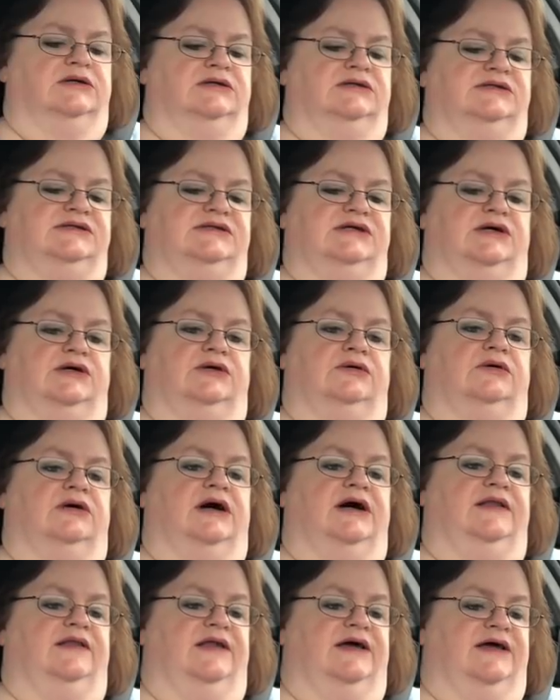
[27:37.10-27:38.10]
So
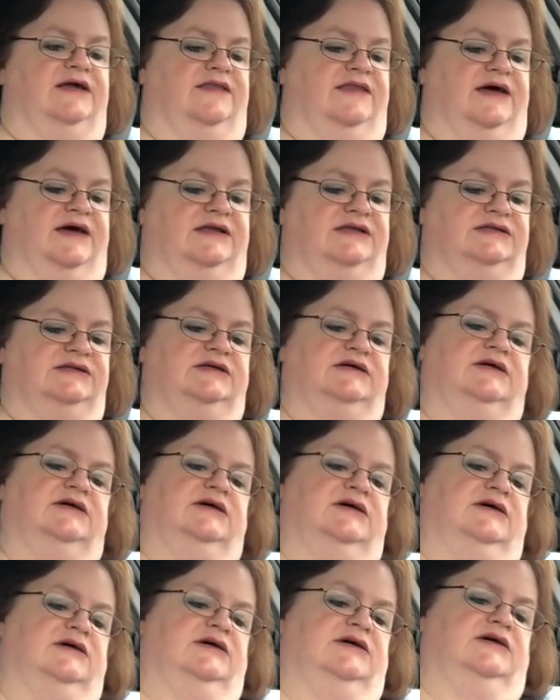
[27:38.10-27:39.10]
I like that.
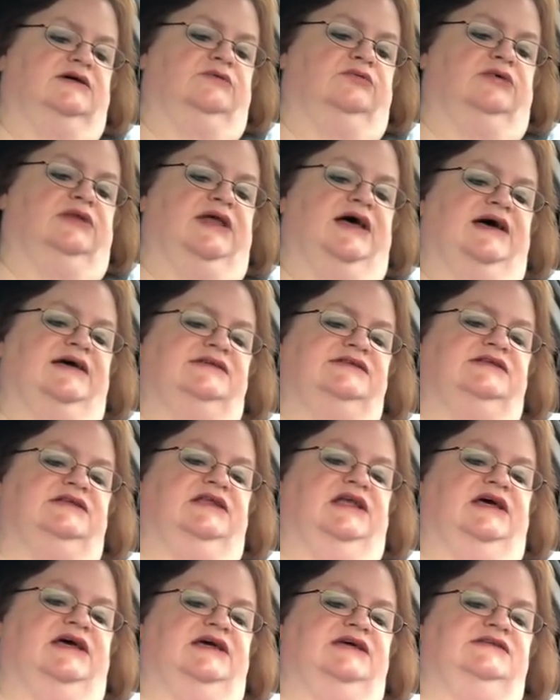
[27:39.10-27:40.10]
Relaxed
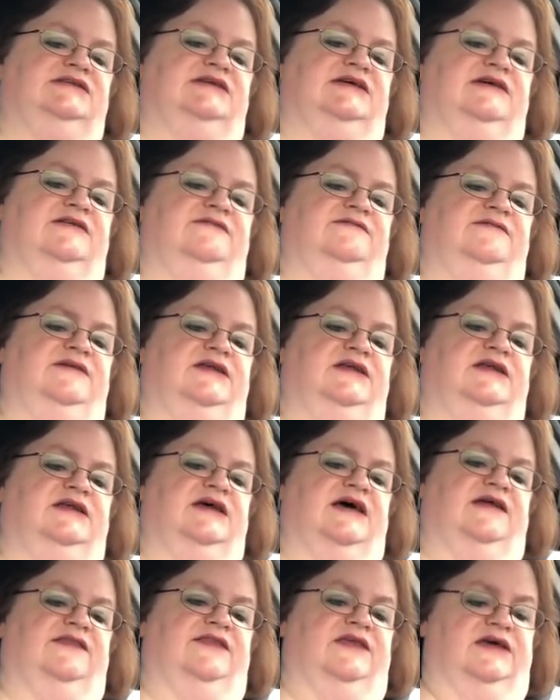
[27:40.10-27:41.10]
legs, fitted
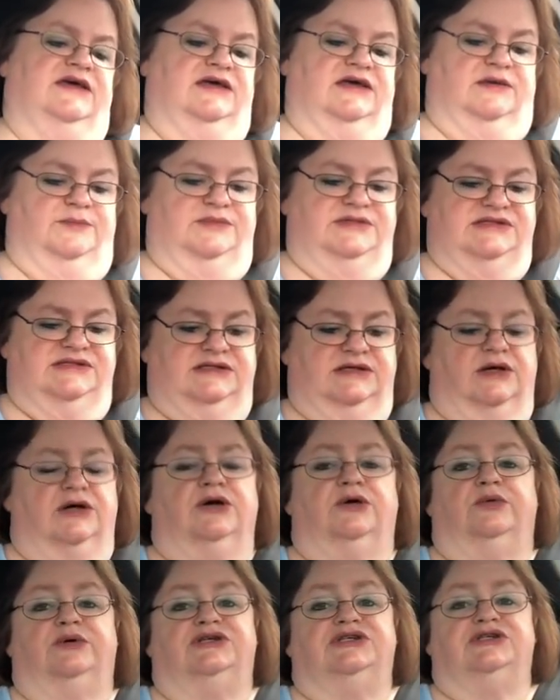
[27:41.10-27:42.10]
at the hips,
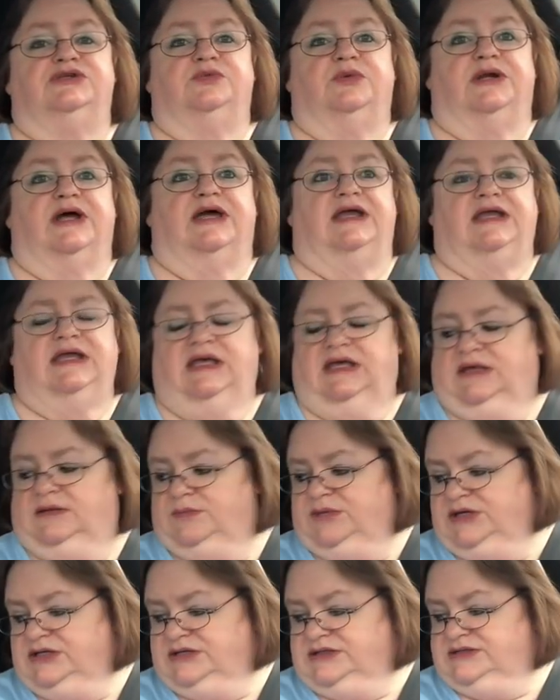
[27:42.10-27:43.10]
which is what I
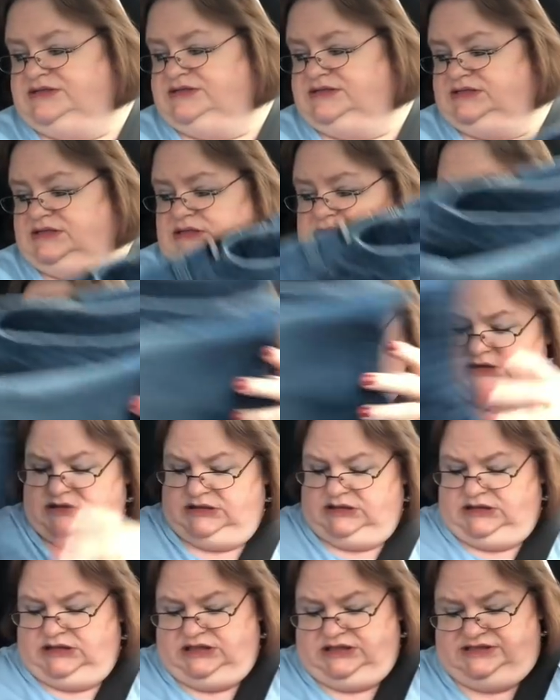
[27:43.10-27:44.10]
need because
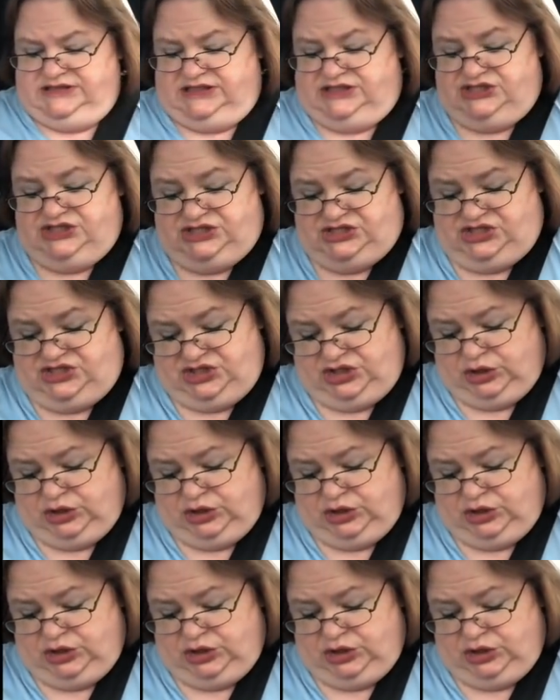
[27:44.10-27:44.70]
I just